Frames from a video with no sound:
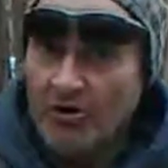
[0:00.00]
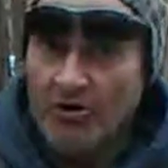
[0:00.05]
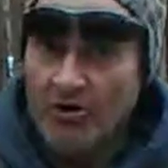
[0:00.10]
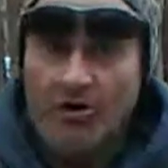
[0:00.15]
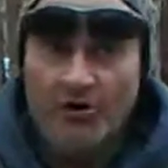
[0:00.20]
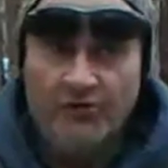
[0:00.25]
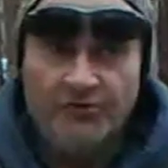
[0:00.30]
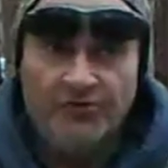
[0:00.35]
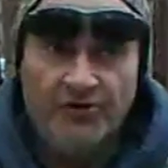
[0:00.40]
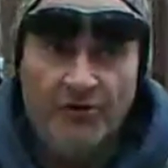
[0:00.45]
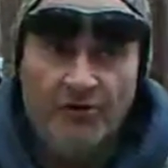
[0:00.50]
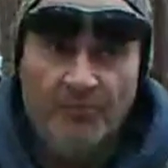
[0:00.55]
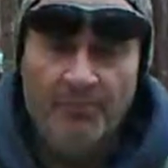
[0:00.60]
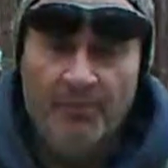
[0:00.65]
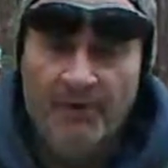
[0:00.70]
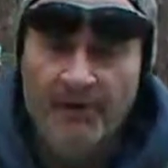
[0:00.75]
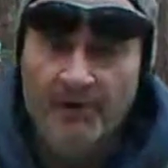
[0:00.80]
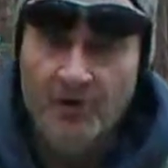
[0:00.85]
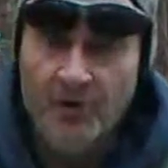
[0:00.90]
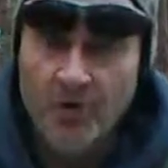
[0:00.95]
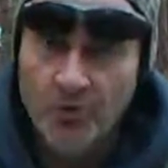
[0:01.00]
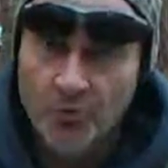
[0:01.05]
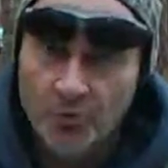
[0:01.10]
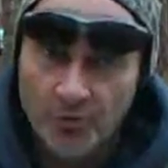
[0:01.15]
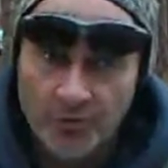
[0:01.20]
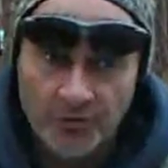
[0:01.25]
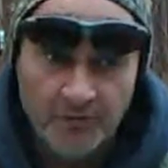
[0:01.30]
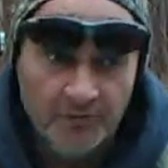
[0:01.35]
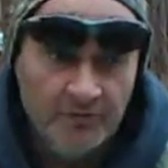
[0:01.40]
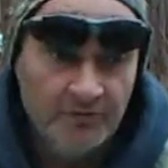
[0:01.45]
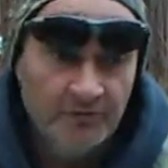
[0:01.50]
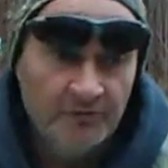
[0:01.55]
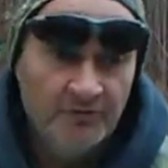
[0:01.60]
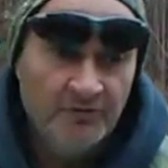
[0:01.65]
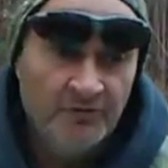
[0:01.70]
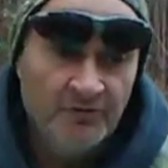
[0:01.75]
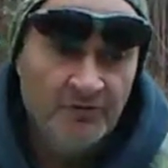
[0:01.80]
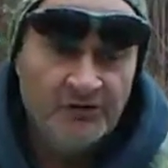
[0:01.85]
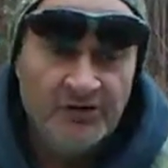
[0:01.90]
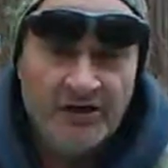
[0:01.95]
Also, being older,
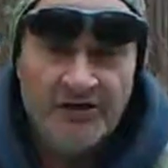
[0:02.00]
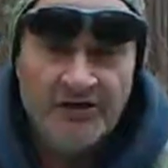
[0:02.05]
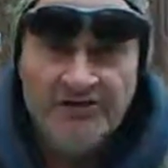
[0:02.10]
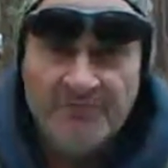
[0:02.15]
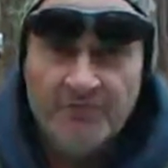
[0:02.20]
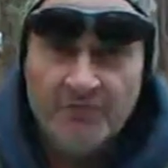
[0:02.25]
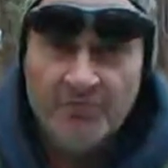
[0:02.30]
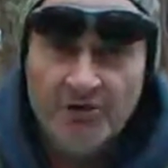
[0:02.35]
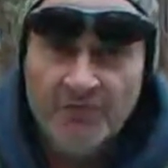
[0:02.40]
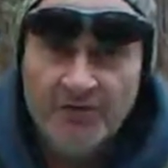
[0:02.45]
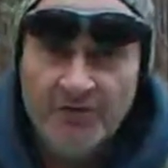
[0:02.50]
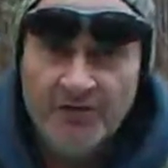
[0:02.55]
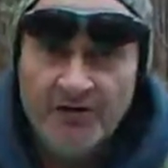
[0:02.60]
studies have proven